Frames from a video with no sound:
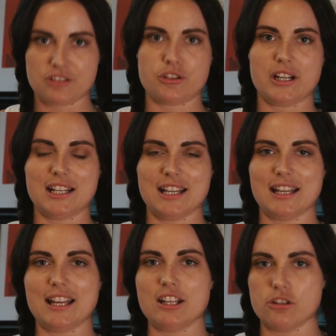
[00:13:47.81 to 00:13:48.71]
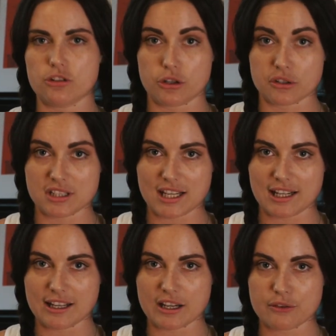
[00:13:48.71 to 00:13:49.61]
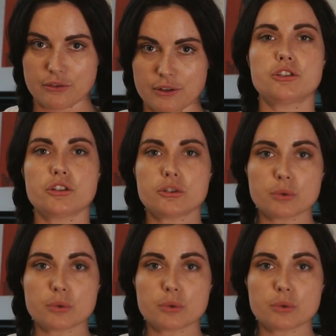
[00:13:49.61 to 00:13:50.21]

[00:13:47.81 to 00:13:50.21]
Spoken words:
training into your daily life. Dr.